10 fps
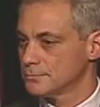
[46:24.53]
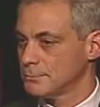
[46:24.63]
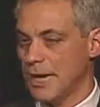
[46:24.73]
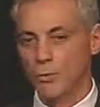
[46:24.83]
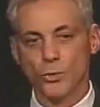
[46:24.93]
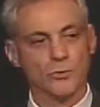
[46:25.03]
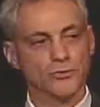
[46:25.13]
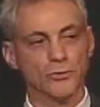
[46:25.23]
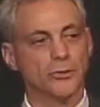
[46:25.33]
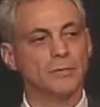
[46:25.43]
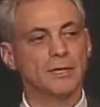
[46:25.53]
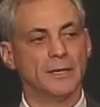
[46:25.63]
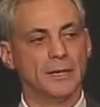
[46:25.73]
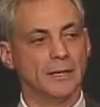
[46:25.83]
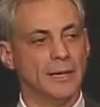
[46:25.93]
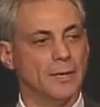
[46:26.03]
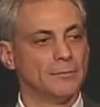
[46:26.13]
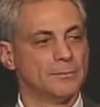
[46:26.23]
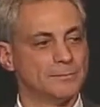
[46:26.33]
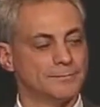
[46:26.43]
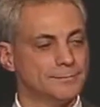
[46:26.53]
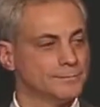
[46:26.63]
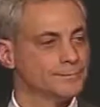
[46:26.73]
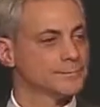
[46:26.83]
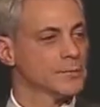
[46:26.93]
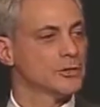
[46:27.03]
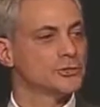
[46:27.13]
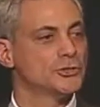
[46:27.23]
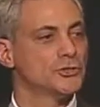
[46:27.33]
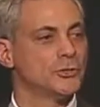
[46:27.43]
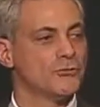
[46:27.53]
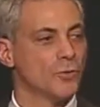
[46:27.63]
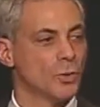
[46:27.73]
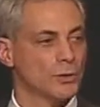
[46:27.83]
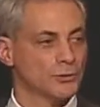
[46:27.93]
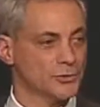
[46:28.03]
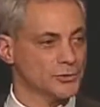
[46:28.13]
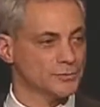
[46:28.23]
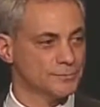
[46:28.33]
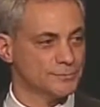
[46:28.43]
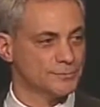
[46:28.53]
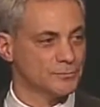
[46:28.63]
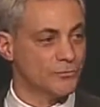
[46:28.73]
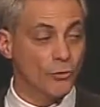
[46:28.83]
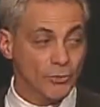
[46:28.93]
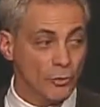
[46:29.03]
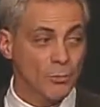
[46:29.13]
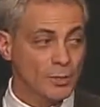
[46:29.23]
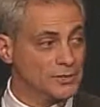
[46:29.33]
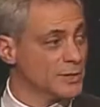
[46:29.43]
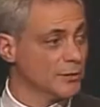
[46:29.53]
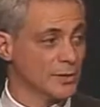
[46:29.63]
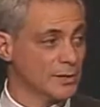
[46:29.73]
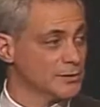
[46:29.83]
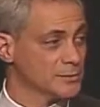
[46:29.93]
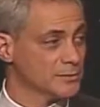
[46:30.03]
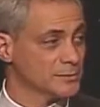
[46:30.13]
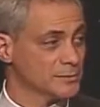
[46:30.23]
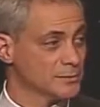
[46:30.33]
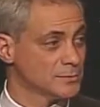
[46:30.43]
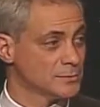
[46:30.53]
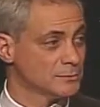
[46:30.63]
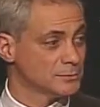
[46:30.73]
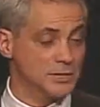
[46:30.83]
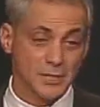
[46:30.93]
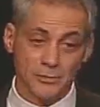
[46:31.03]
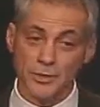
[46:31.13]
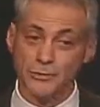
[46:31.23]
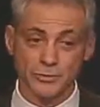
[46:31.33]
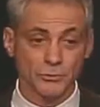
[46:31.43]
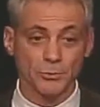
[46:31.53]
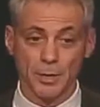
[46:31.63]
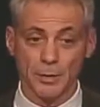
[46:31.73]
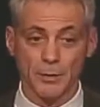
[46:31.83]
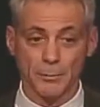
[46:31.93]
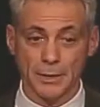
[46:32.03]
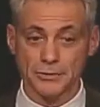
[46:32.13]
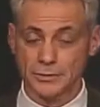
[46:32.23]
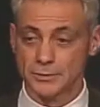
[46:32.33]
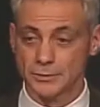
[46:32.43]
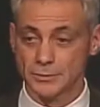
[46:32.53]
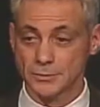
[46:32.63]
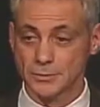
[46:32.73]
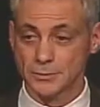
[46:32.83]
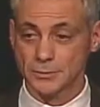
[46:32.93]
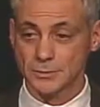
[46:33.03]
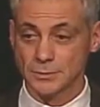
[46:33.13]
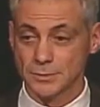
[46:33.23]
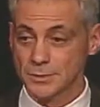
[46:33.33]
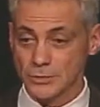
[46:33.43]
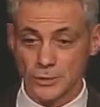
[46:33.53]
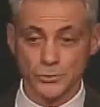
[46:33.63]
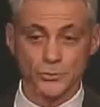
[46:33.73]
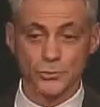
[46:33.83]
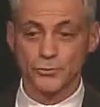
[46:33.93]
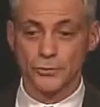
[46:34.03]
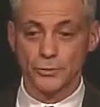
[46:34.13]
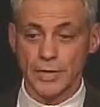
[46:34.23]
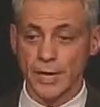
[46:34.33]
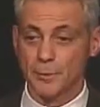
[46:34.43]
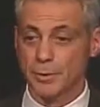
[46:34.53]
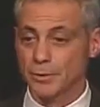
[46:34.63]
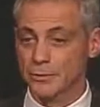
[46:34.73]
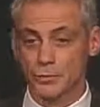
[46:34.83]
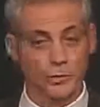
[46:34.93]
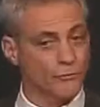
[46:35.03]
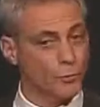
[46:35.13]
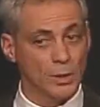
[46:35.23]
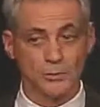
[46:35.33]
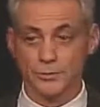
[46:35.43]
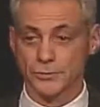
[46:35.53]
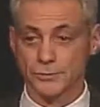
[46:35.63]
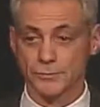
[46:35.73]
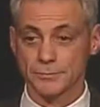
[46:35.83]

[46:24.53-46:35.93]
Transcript: Pat Woertz said to me at ADM, she's looking for welders. 44 bucks an hour, guys, plus health care and, and pensions. That's also true for Caterpillar, looking for welders.